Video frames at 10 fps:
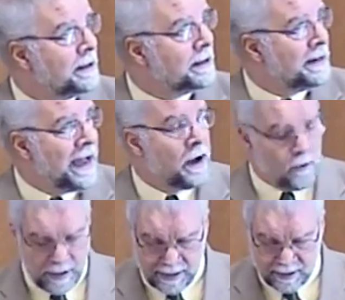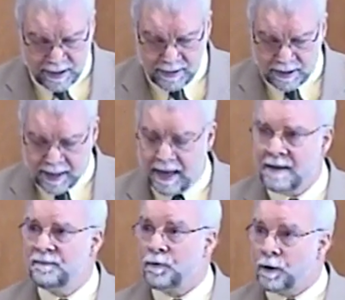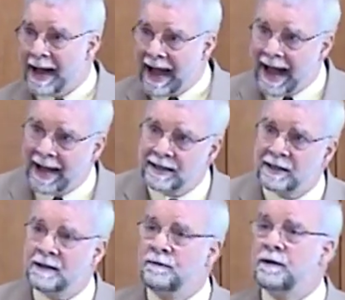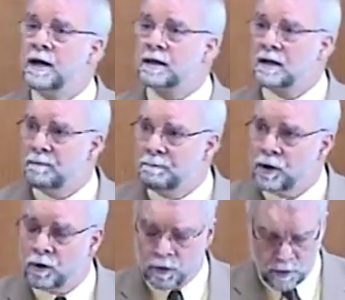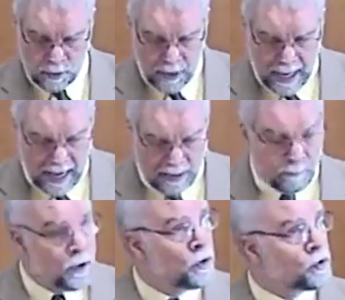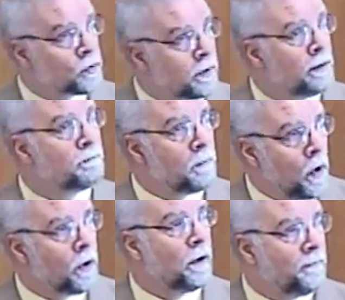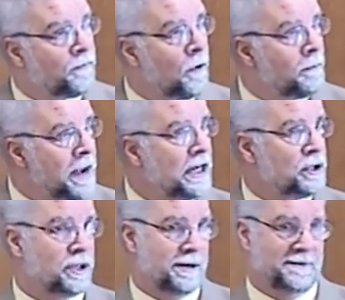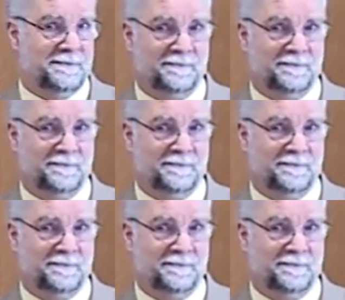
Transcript: now is the time for active, communal, and mutual moral formation.